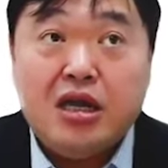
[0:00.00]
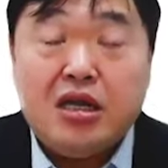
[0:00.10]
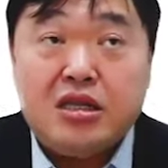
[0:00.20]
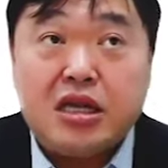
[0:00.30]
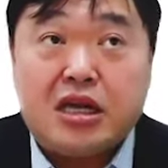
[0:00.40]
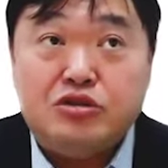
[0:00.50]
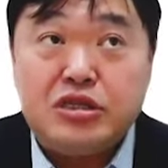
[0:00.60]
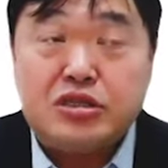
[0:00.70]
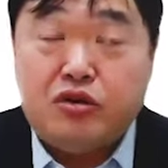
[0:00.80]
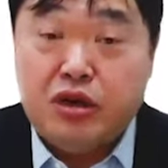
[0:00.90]
the country is
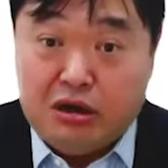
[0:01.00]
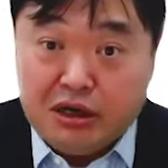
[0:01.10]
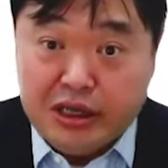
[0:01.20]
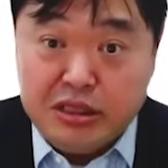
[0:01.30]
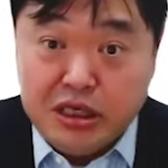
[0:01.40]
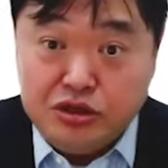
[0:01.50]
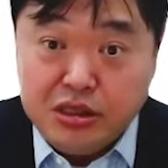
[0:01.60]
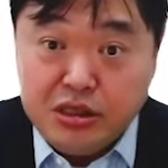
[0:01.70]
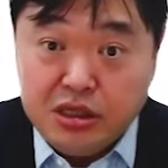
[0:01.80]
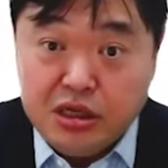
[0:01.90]
going online
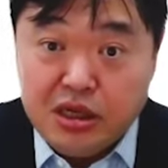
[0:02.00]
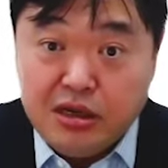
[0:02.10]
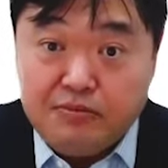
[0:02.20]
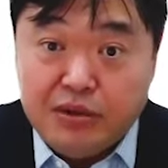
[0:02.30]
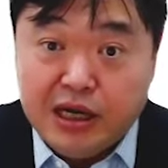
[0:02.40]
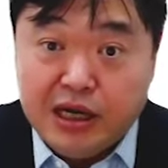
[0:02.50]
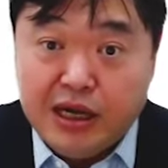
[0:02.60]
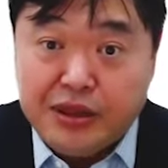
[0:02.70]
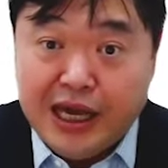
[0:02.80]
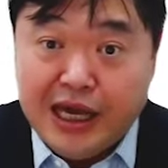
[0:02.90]
teaching,
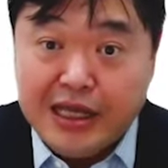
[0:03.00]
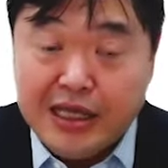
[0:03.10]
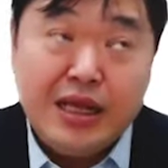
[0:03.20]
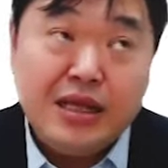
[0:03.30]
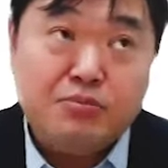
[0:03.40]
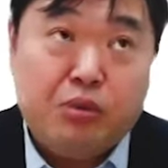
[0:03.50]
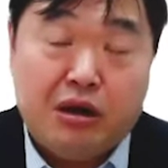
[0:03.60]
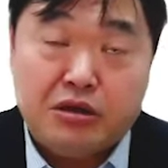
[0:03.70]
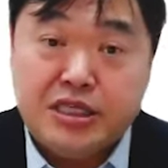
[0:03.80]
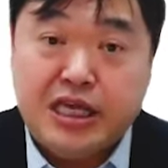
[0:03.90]
but that
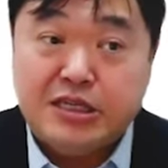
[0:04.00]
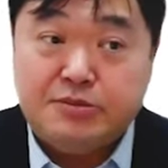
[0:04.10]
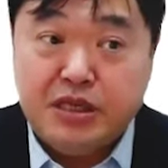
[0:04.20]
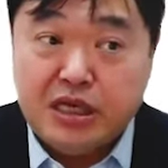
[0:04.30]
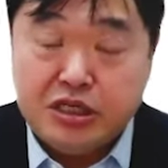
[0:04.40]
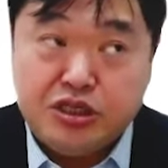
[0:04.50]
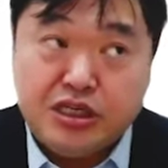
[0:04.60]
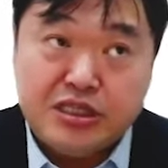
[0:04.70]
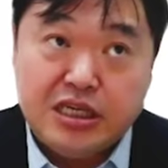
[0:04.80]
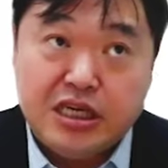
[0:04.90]
policy has been
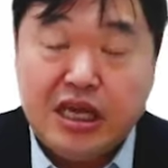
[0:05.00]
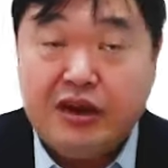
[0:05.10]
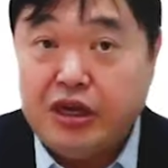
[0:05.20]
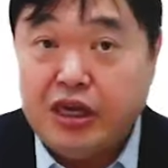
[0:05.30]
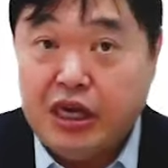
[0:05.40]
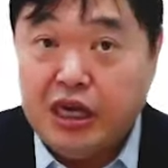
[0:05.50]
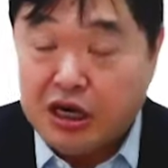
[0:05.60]
adjusted every